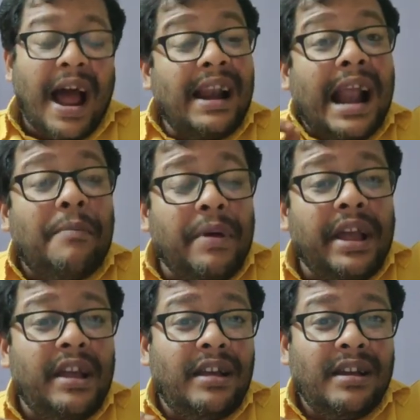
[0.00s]
And let
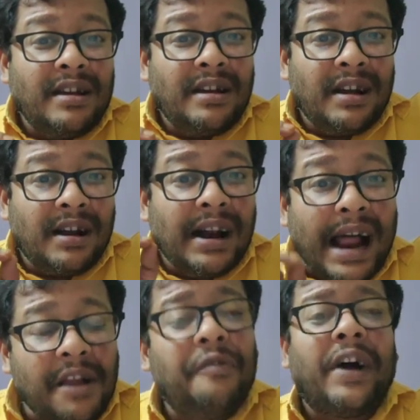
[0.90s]
me
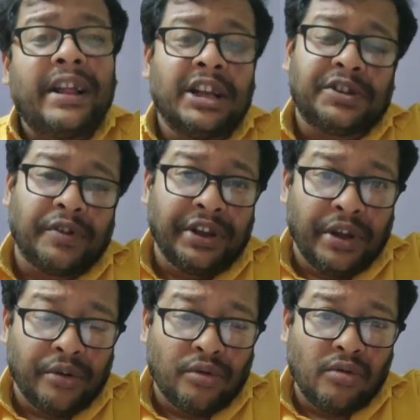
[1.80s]
clarify this for
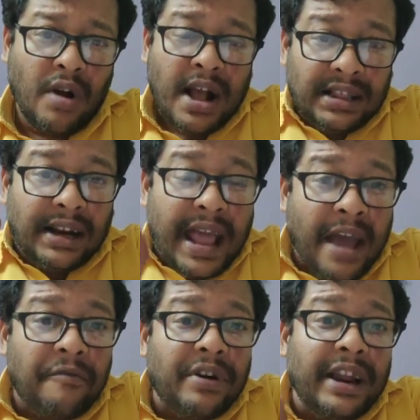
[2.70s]
you, that
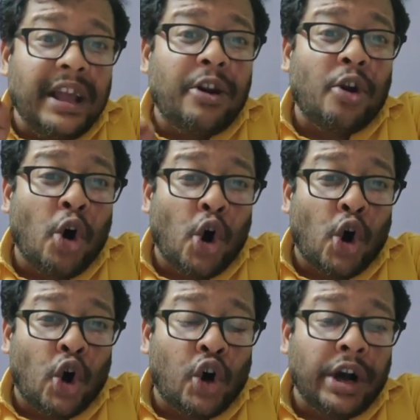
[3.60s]
every
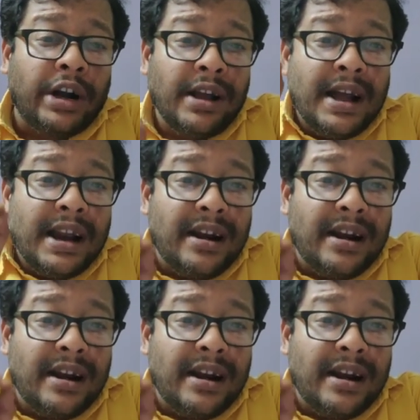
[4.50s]
road,